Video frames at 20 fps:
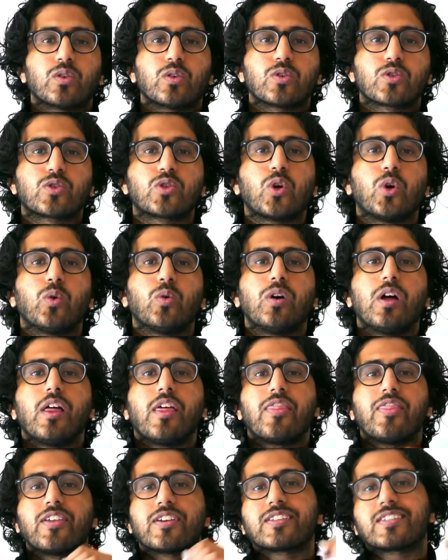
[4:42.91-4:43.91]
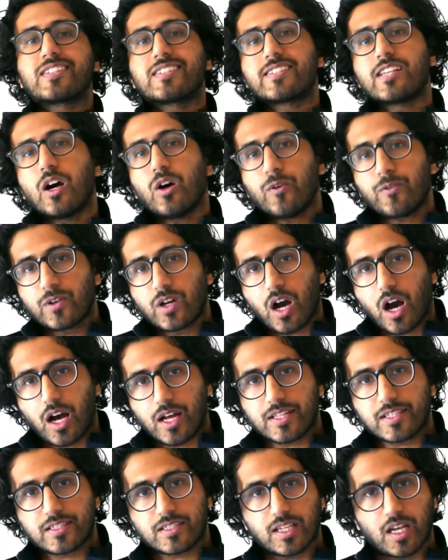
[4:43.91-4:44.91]
So the
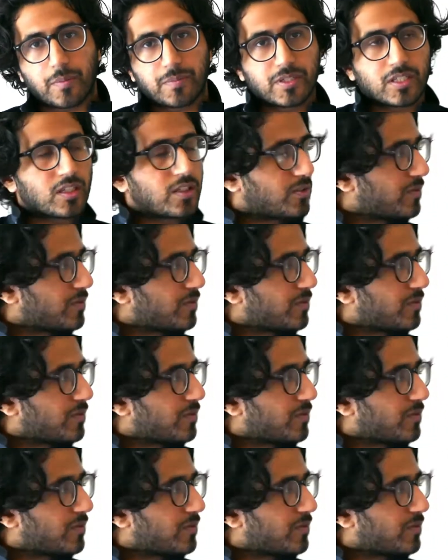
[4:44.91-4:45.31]
self-concept,